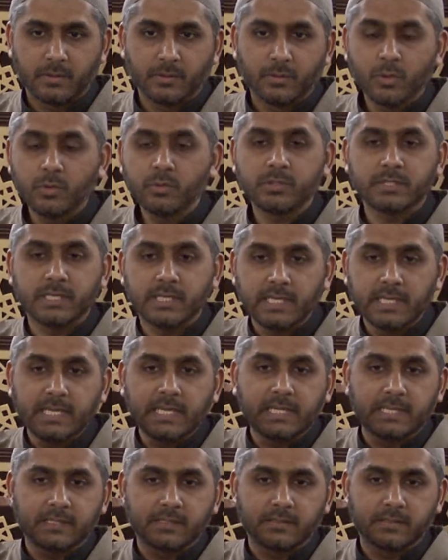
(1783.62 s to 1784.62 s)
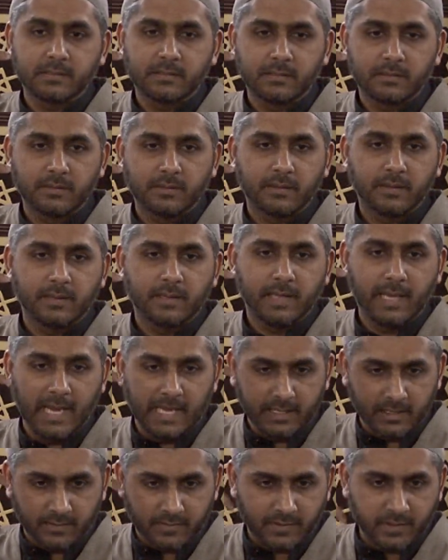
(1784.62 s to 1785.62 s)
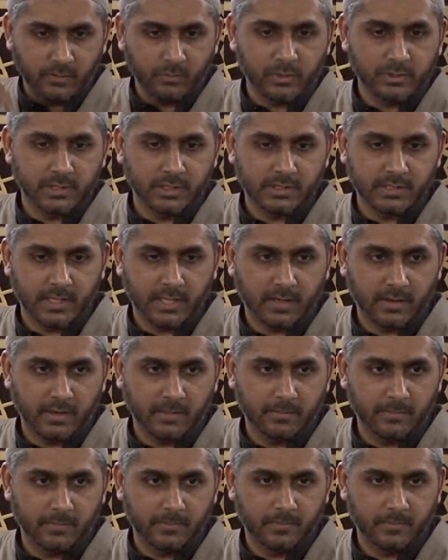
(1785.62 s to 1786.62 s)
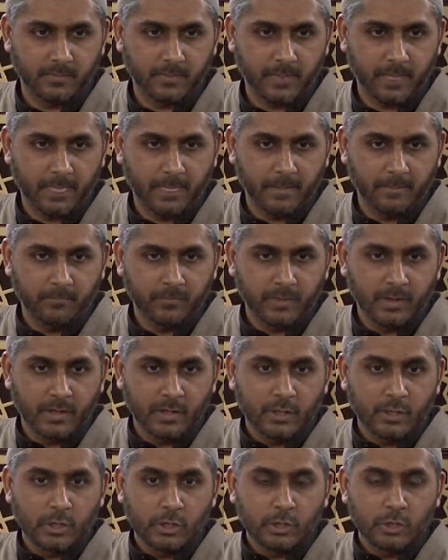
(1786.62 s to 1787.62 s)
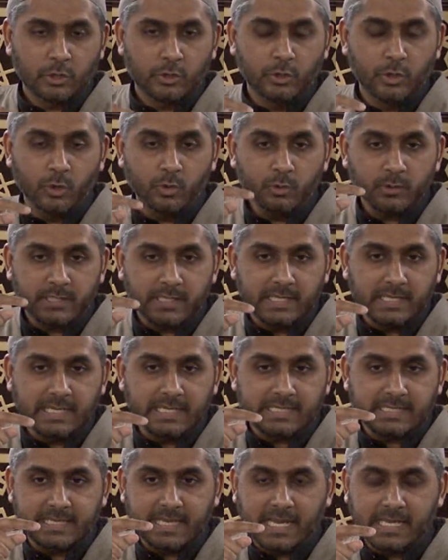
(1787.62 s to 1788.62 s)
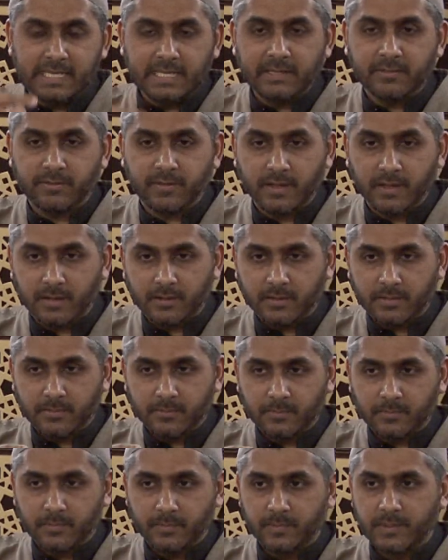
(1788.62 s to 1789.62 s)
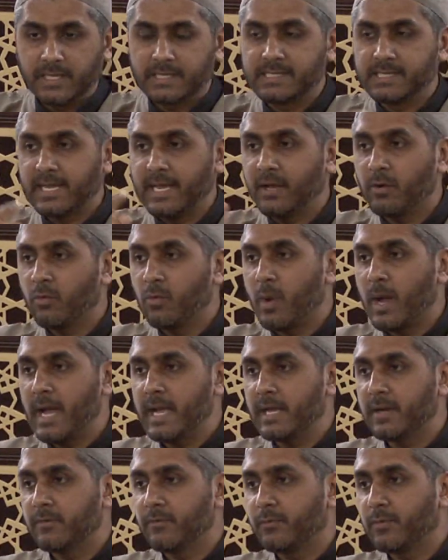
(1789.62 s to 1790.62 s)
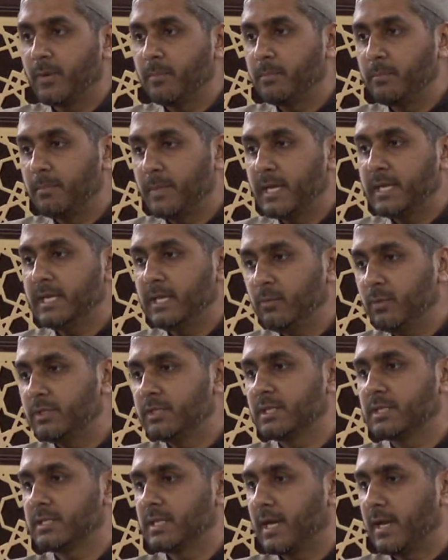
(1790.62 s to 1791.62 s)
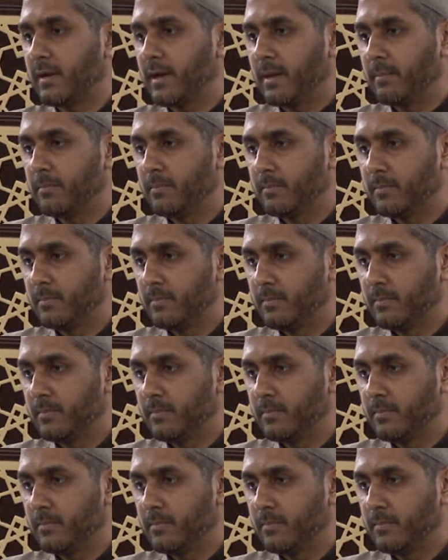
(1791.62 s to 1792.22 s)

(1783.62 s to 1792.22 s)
don't eat anything which is haram don't eat anything that's acquired from money which is haram